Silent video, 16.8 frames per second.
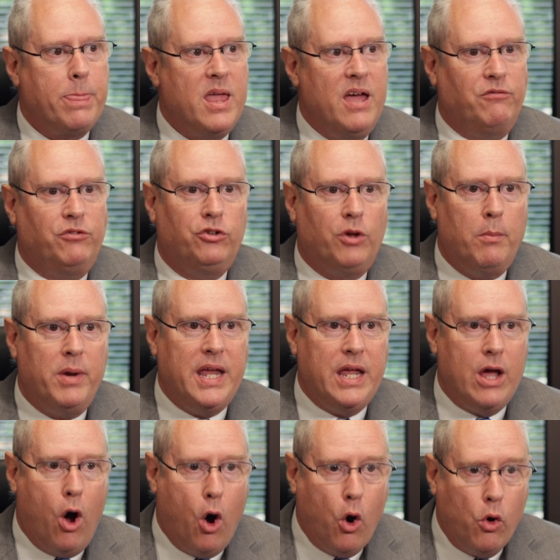If
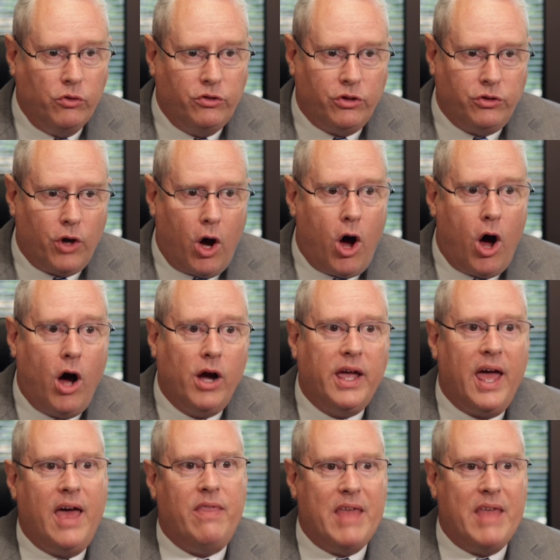somebody owns a
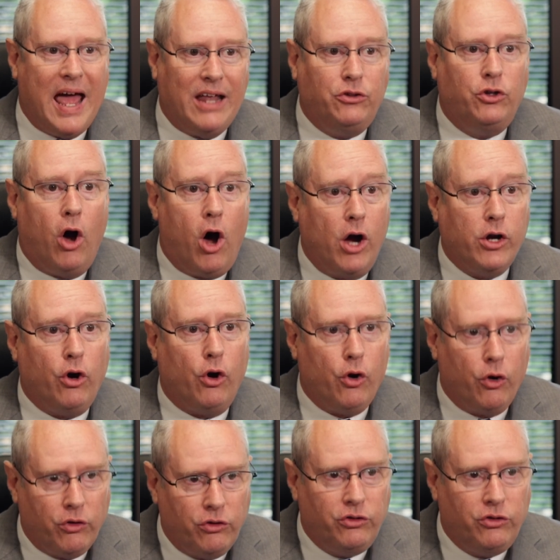dog and that dog
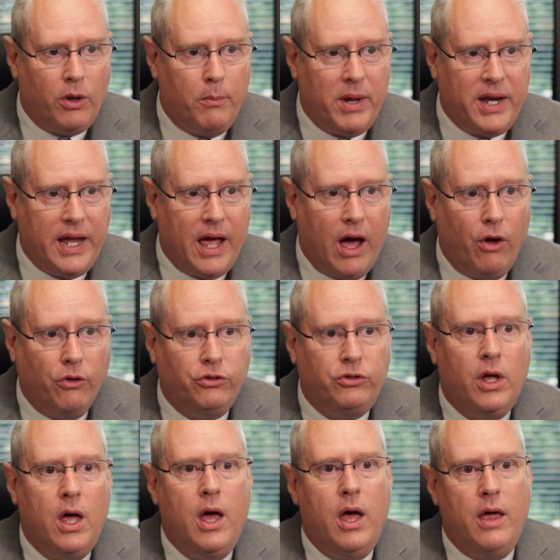hurts somebody
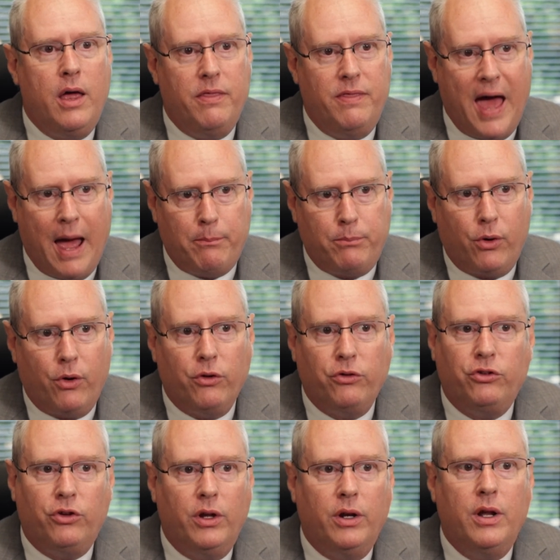else, that
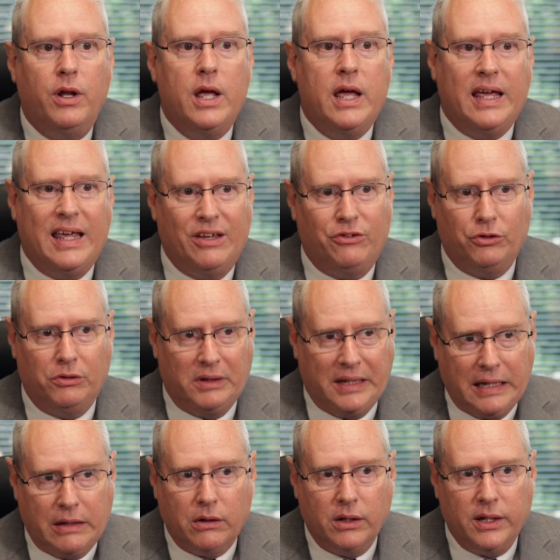person is
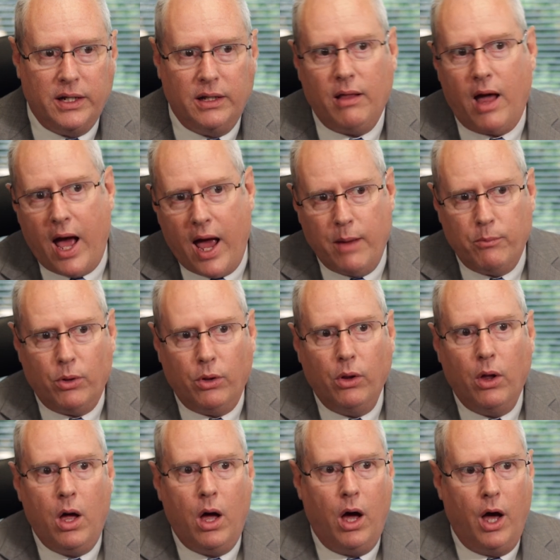legally
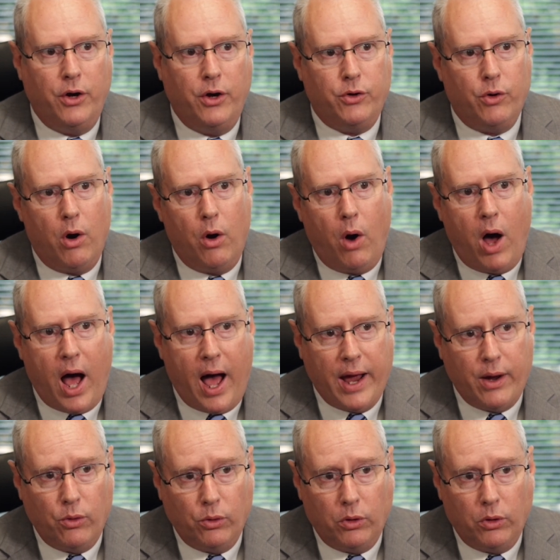liable under Ohio